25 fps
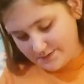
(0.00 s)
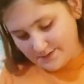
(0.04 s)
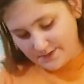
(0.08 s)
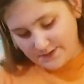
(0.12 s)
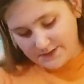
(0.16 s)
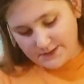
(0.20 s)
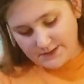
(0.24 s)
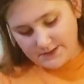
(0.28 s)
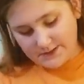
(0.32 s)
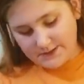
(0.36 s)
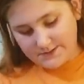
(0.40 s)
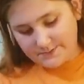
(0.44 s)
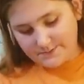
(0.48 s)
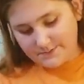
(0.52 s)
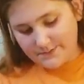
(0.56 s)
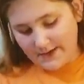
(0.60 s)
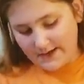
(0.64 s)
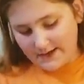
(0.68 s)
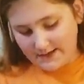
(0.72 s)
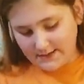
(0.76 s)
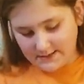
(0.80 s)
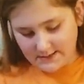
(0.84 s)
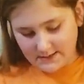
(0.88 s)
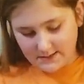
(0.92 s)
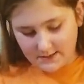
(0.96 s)
so I just
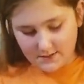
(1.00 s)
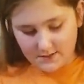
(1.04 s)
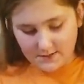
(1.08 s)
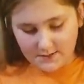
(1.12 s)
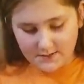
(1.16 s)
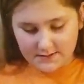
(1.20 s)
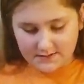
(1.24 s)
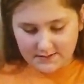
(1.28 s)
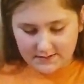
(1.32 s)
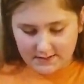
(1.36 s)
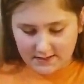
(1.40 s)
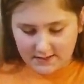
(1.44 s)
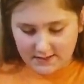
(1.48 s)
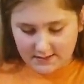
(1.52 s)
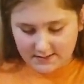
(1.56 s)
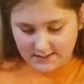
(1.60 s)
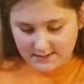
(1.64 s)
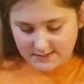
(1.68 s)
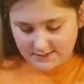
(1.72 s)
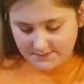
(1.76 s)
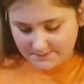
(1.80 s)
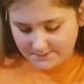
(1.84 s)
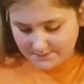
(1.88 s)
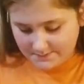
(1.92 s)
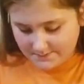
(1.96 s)
painted on the
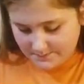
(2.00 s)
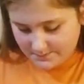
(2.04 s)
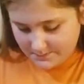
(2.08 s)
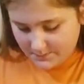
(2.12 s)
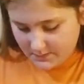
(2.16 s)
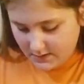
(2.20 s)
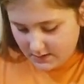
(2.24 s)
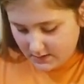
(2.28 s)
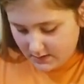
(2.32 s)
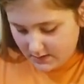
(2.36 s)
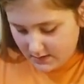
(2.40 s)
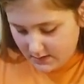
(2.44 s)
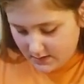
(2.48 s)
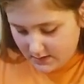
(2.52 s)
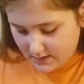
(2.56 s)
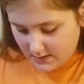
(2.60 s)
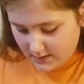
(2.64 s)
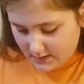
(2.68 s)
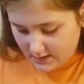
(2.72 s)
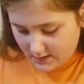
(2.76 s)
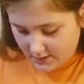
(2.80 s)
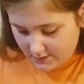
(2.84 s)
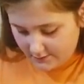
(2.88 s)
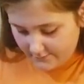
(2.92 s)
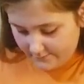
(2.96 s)
sides.
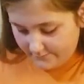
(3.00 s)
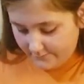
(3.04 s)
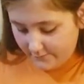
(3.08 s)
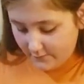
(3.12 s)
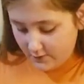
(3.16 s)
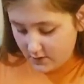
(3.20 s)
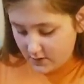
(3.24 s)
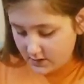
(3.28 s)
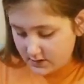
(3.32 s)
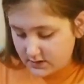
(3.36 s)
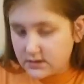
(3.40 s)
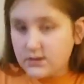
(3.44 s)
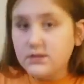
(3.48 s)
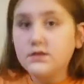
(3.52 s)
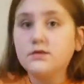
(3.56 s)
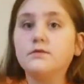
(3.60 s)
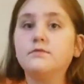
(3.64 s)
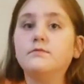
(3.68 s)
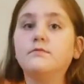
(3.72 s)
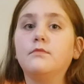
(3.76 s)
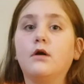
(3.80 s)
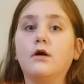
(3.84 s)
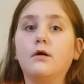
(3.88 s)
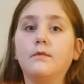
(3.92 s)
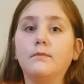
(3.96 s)
The first,
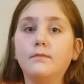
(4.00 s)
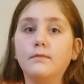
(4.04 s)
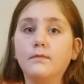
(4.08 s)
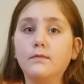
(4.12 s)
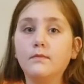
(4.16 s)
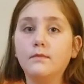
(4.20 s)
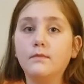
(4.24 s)
mom,